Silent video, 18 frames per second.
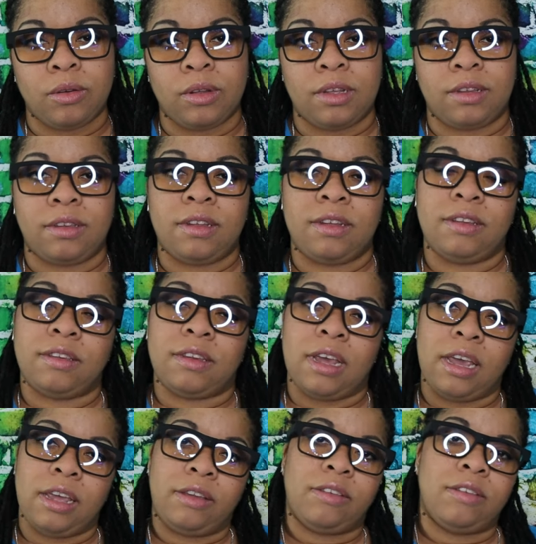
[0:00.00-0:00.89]
It says
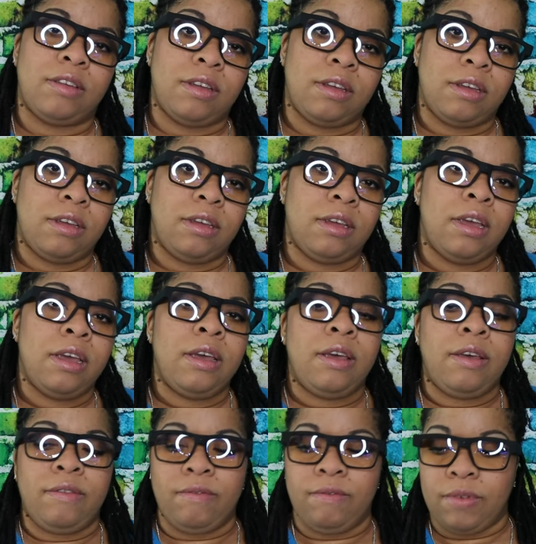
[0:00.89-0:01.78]
HD
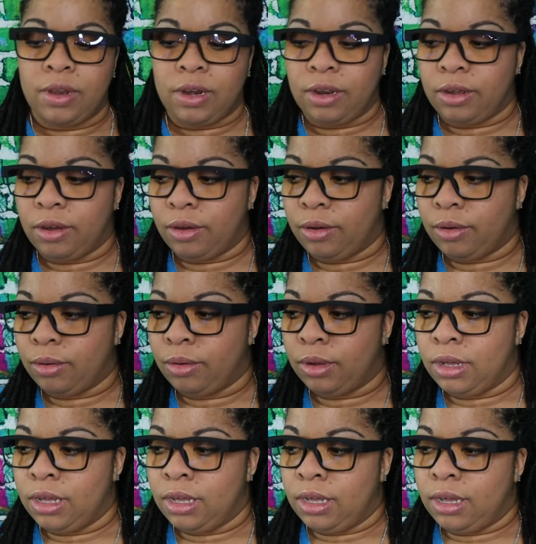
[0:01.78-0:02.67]

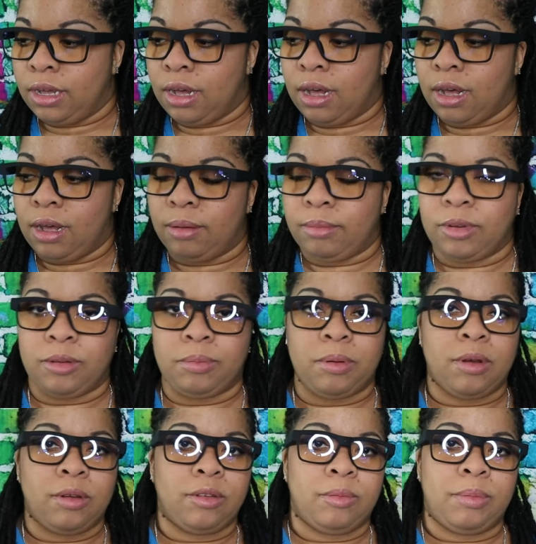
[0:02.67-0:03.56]
video. Um, it's
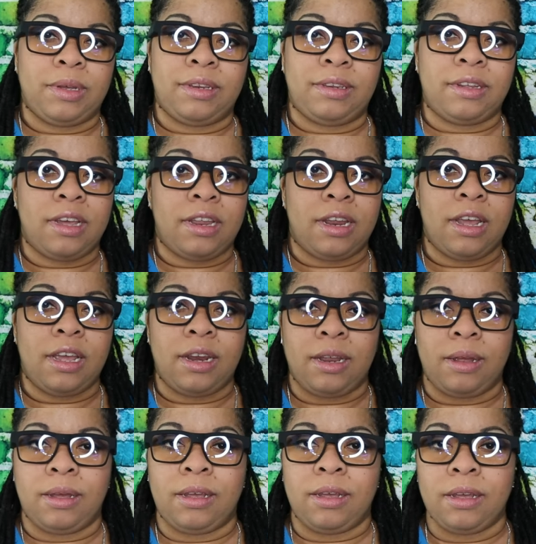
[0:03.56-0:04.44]
supposed to be
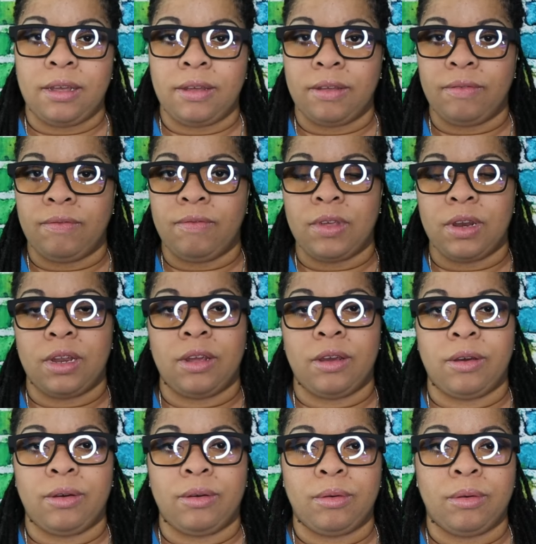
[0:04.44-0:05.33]
1080
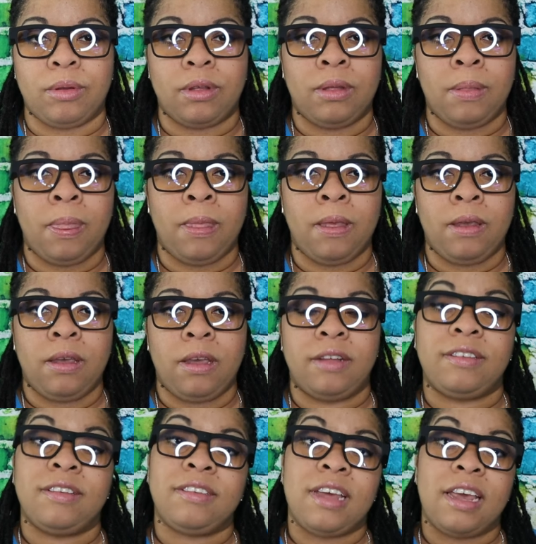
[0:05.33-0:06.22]
video.
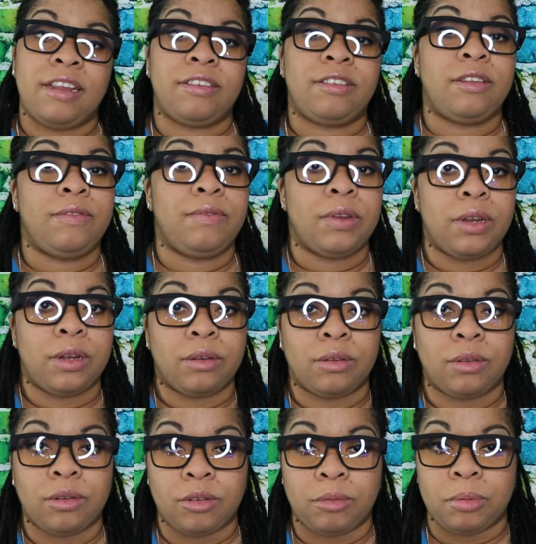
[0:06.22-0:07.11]
It says HD video,
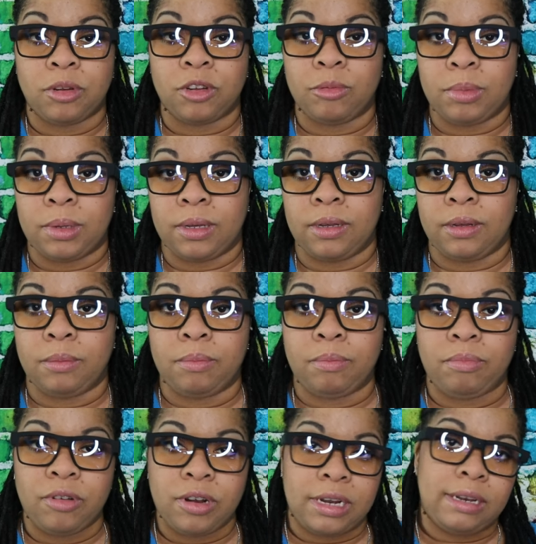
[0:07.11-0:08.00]
so it's supposed to be
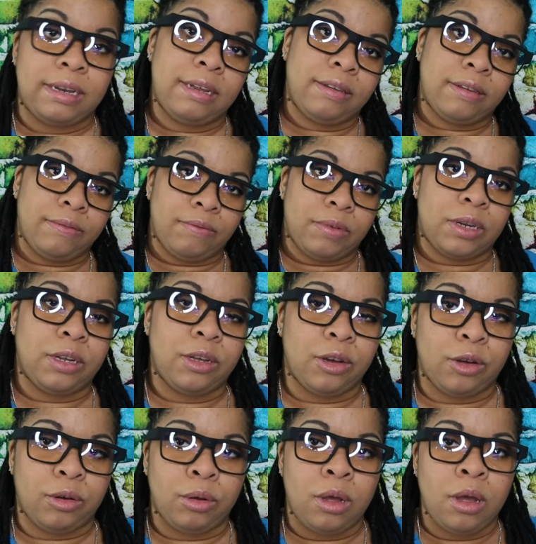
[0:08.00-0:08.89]
pretty decent
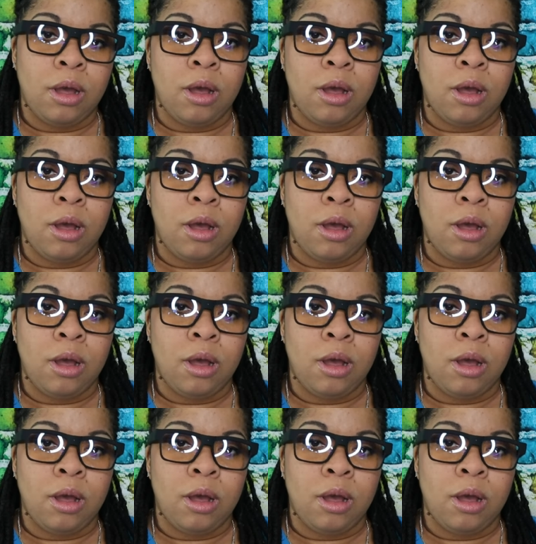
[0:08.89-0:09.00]
video